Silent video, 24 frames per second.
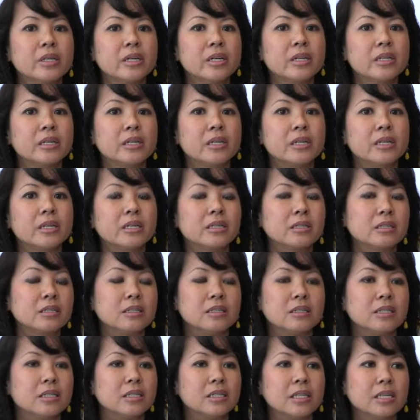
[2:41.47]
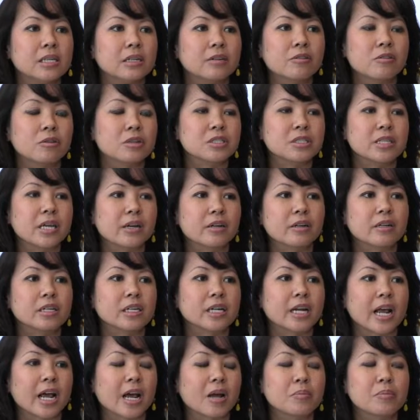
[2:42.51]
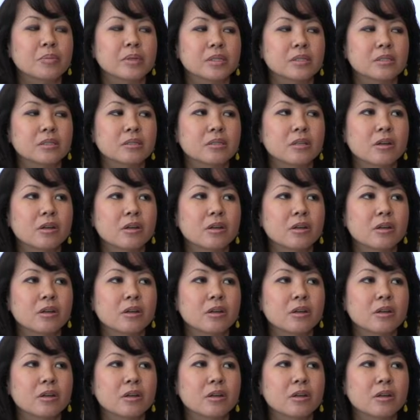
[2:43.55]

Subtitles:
then of course that couldn't happen.